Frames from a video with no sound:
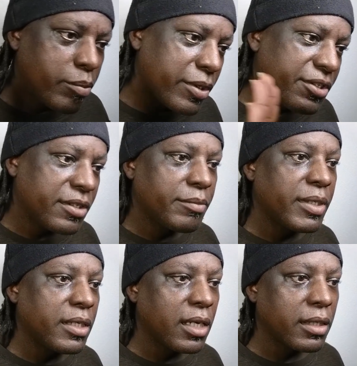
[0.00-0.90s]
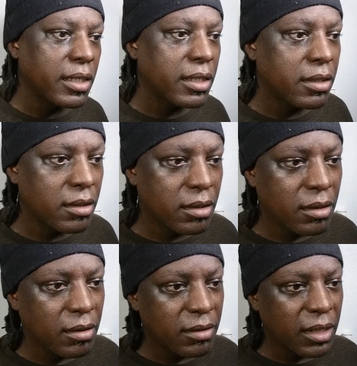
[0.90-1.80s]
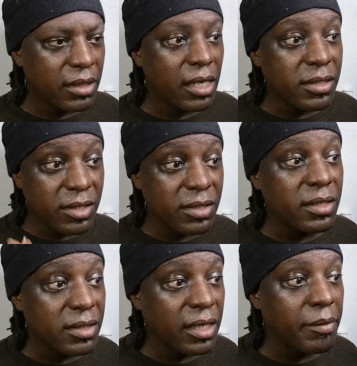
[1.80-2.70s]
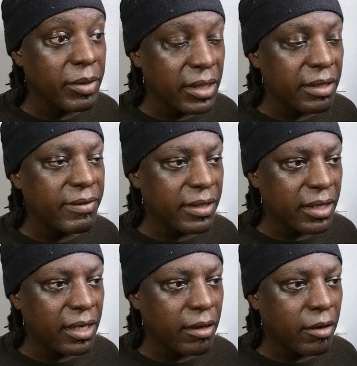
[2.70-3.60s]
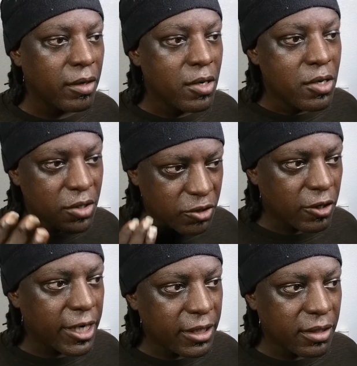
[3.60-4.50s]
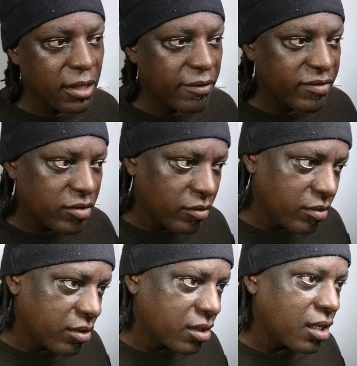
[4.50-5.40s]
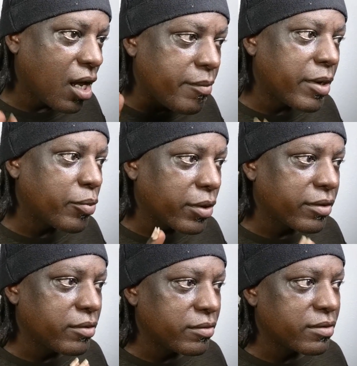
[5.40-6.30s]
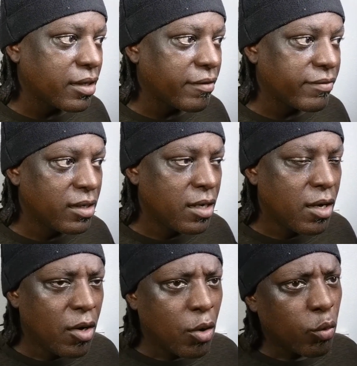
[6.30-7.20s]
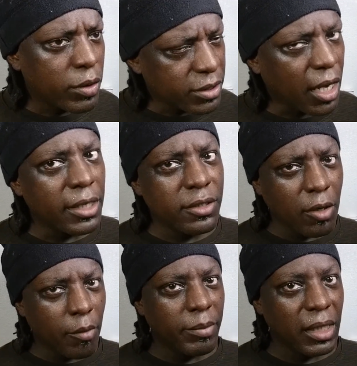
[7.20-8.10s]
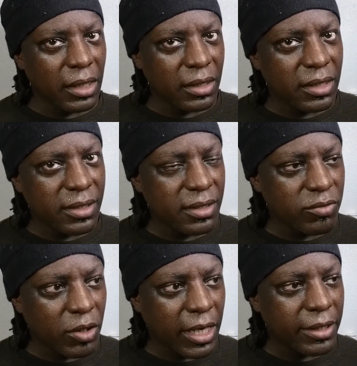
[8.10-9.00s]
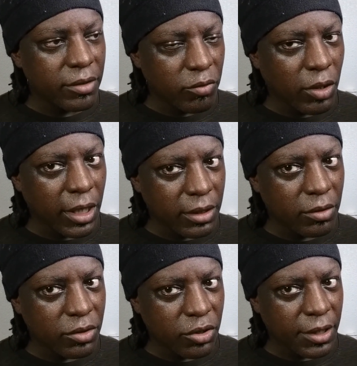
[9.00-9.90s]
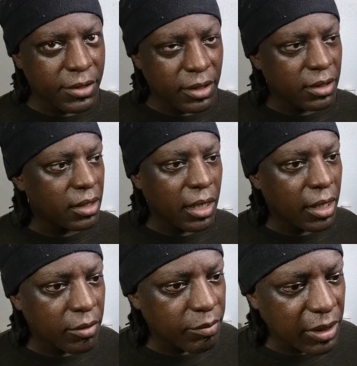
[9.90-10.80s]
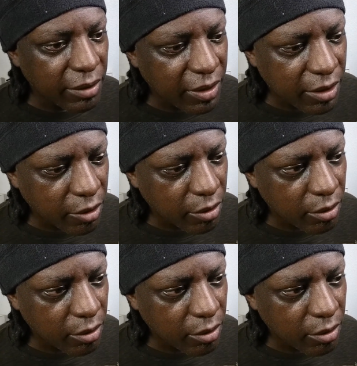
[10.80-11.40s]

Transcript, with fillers: pushing beyond that technology, since they believe that they are trained enough to come up with new stuff, which I don't believe. This is what where I don't trust it. I don't believe that